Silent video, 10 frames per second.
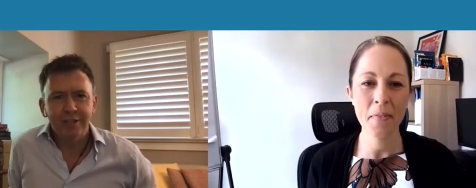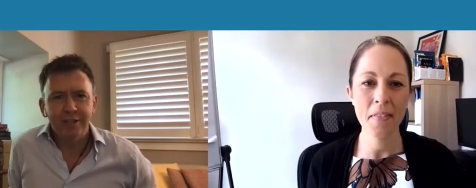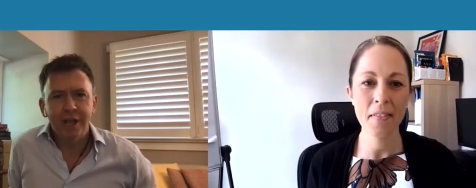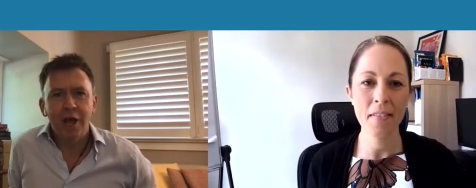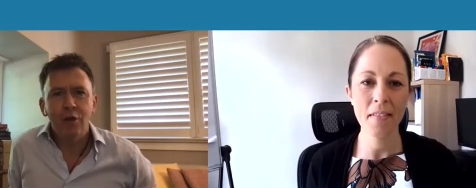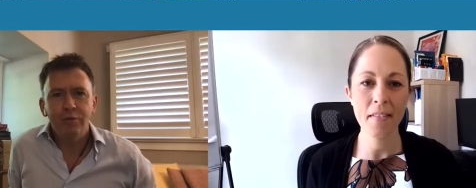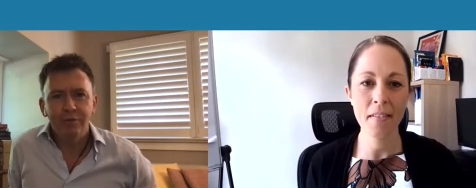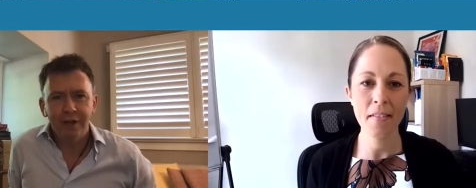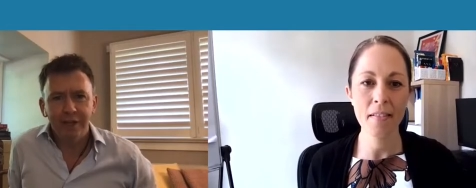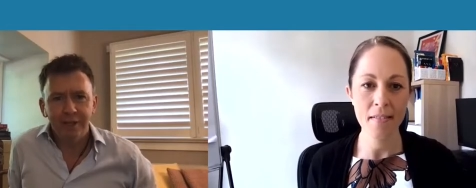Speaker 1: for others,
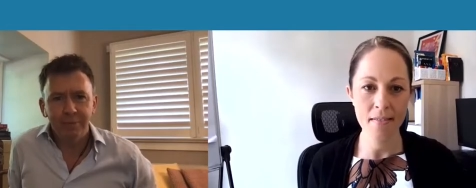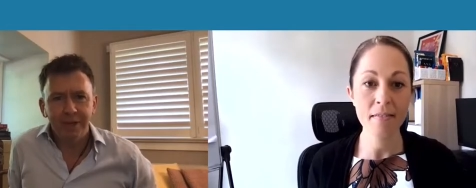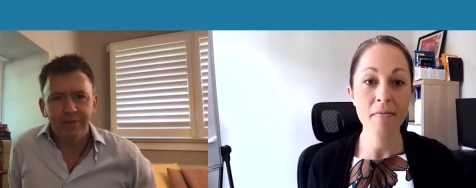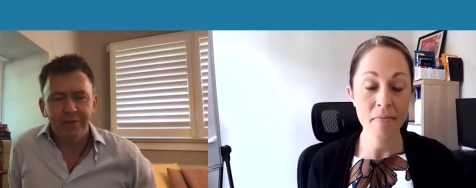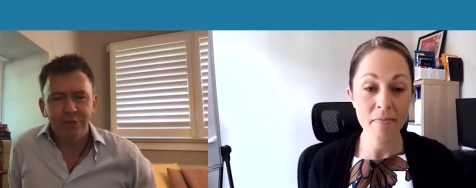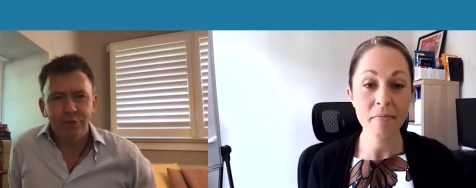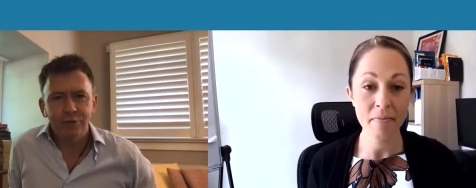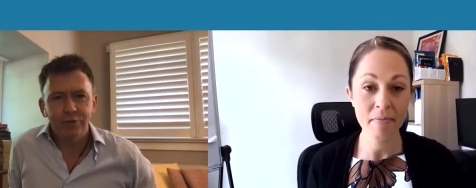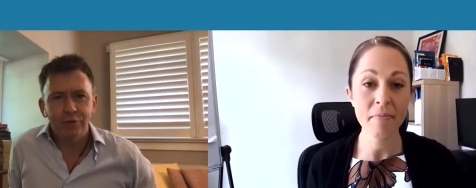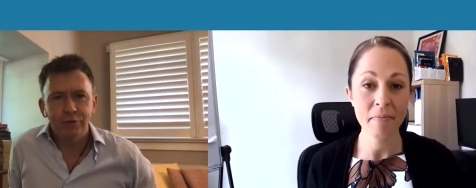and hopefully
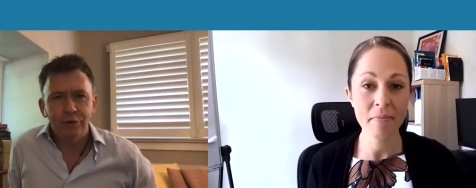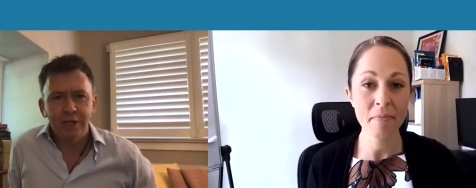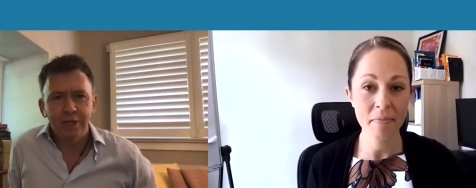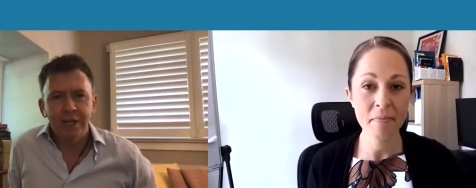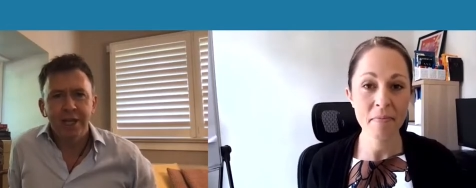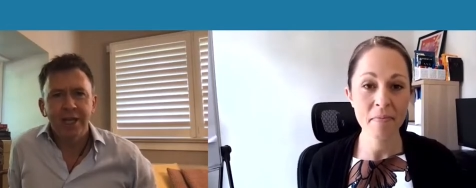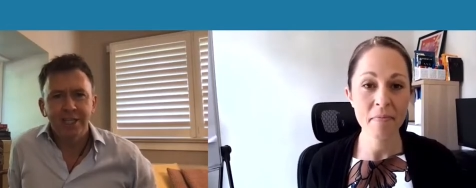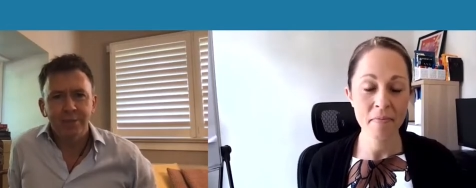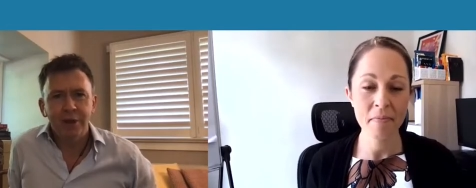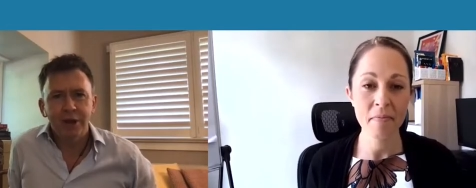beneficial for
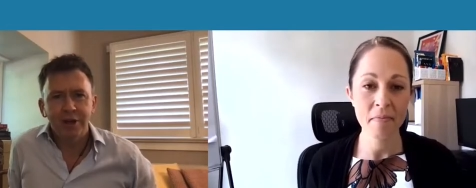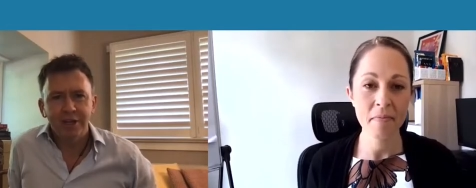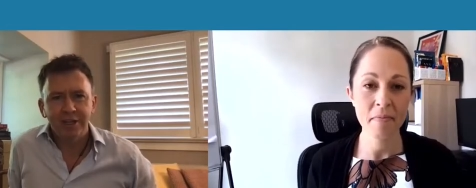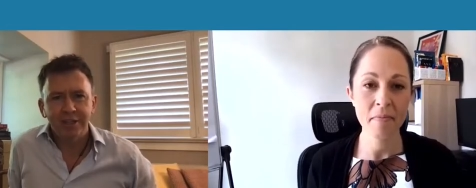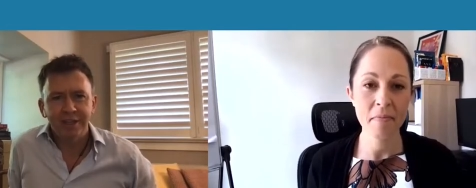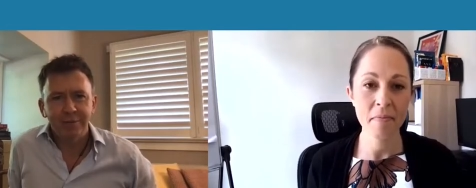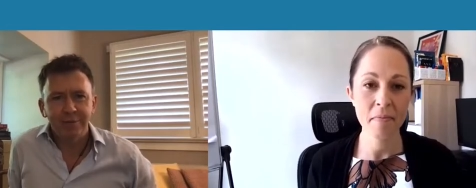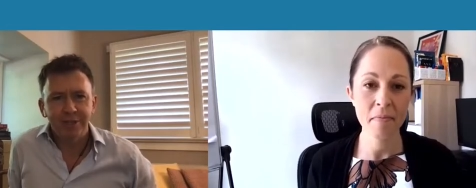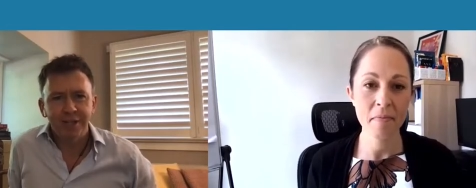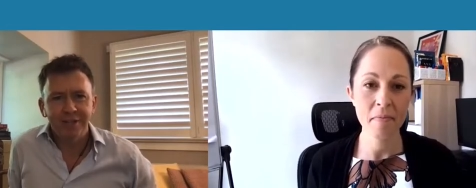uh,
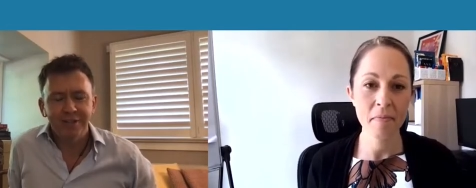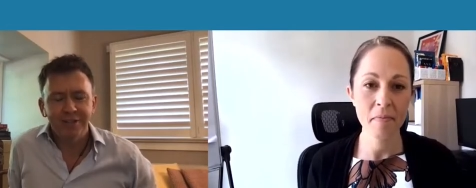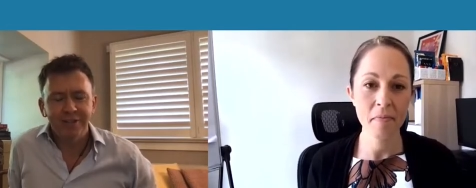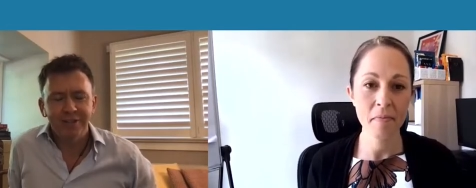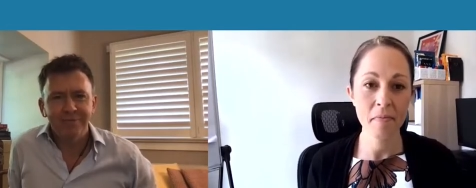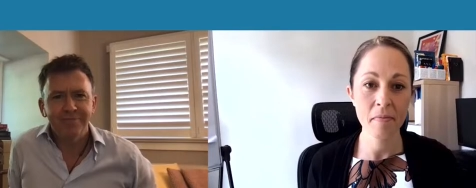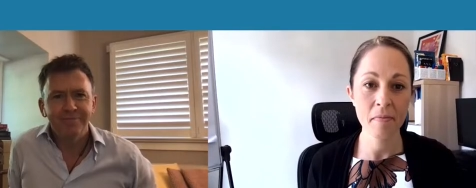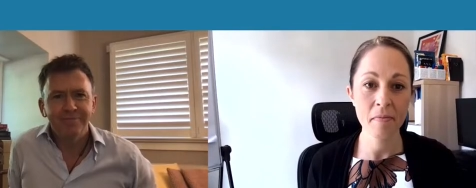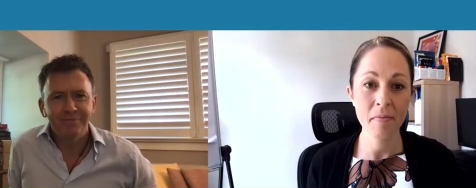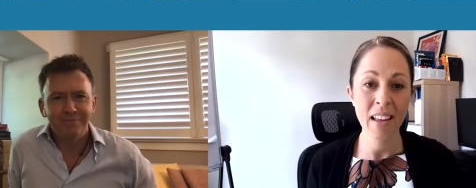aspiring and established
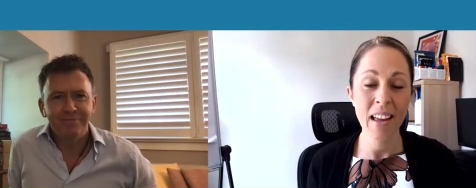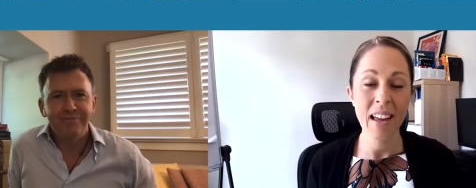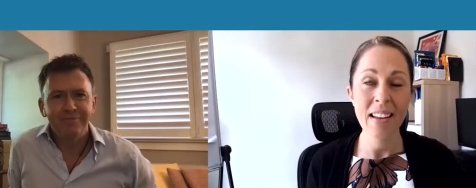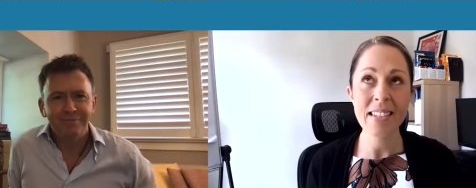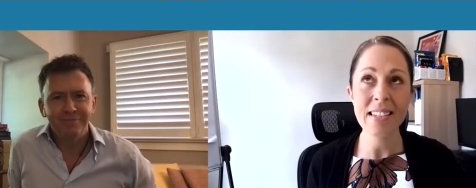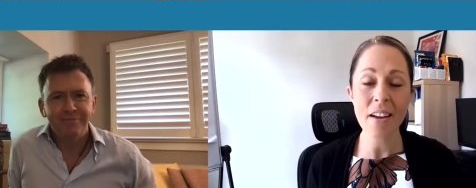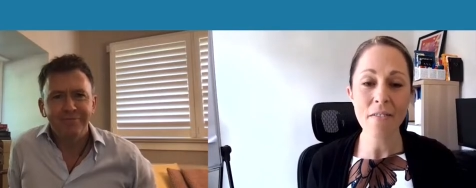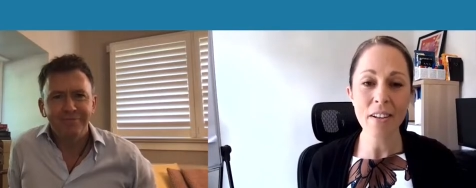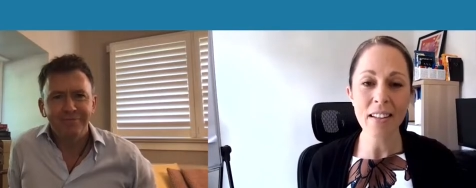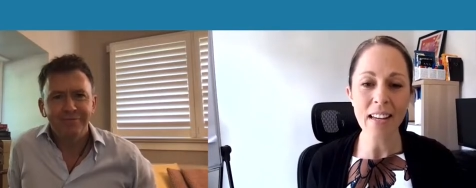leaders.
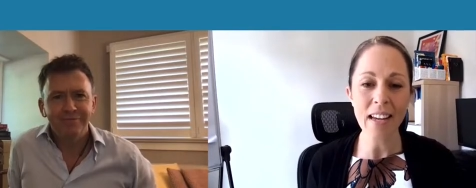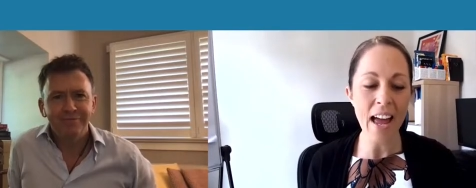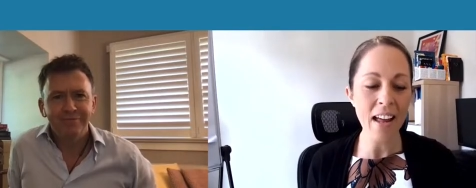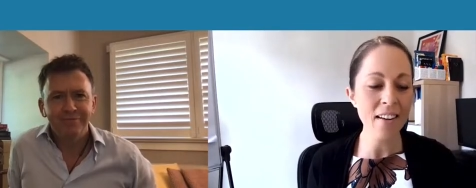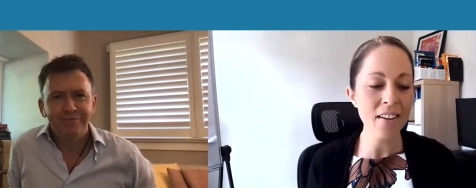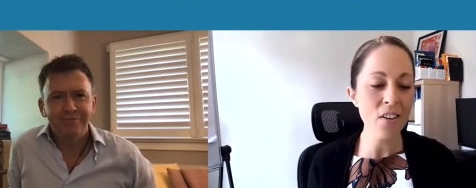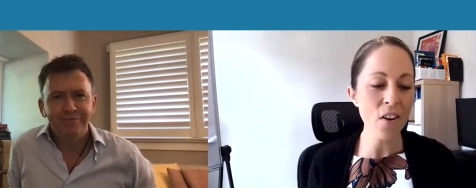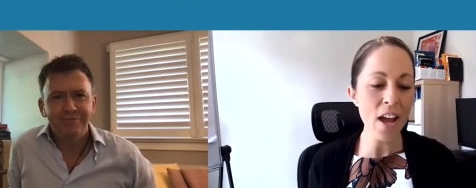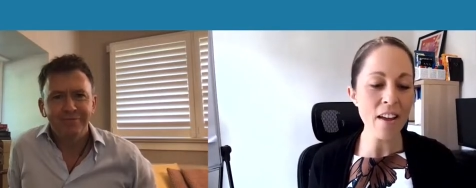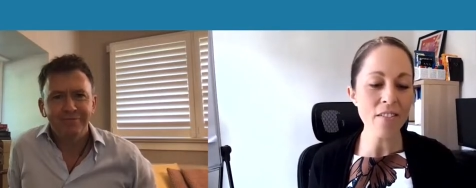
Speaker 2: Definitely, and you
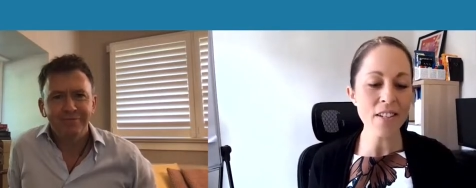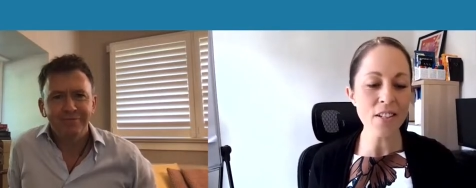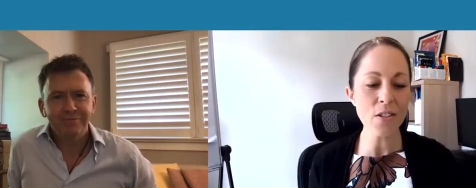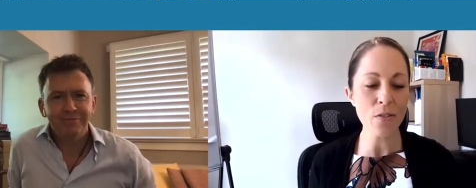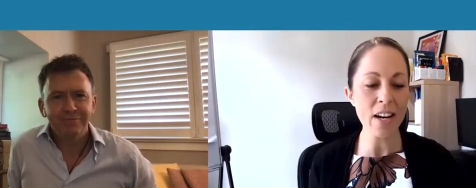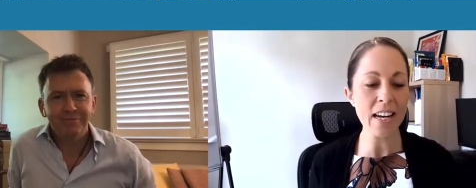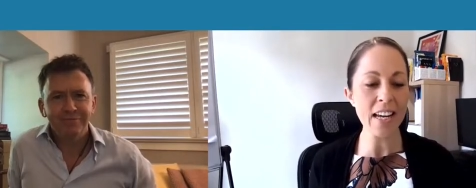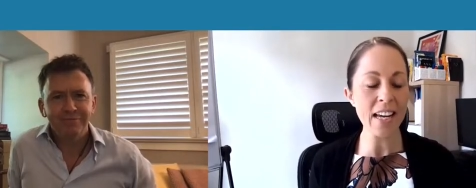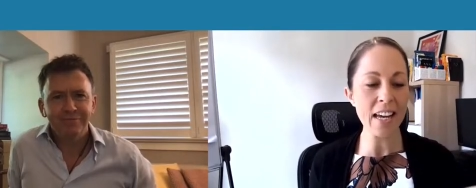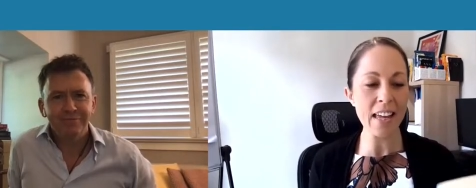know, even just
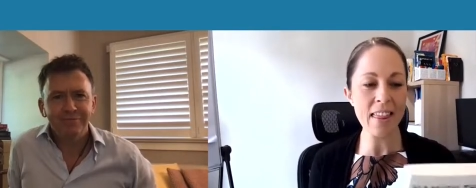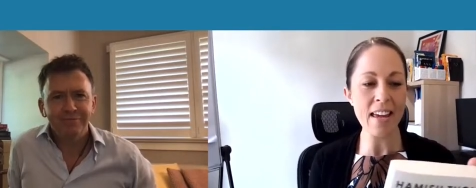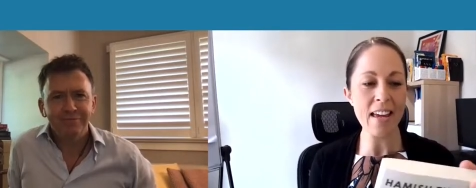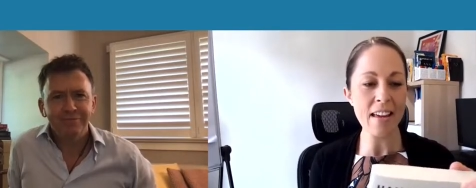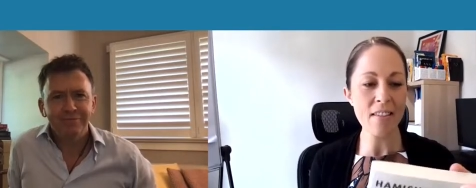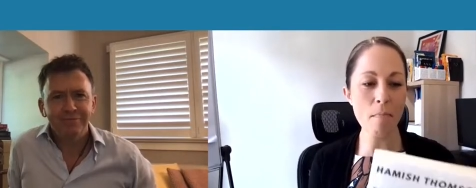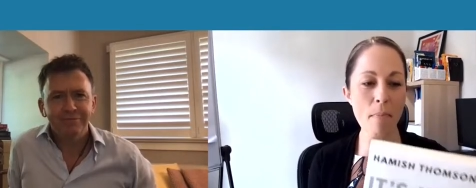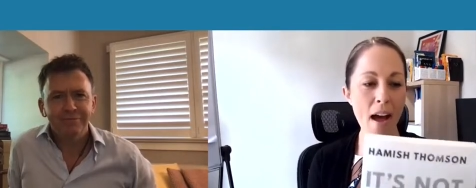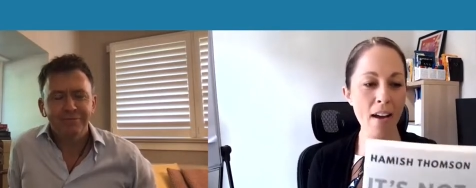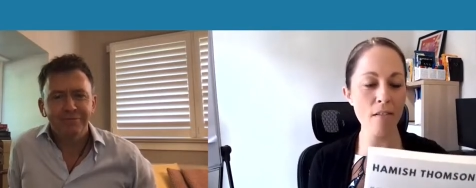reading the the
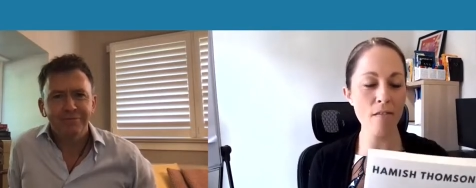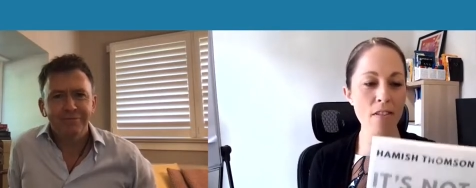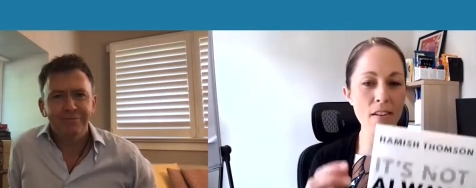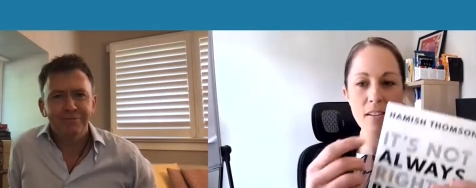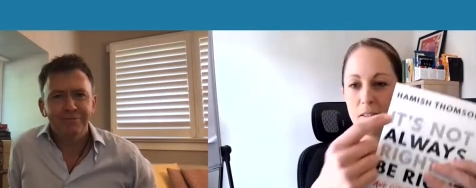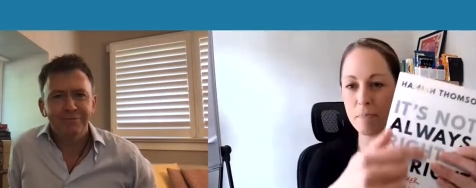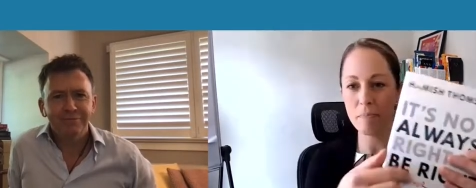back of the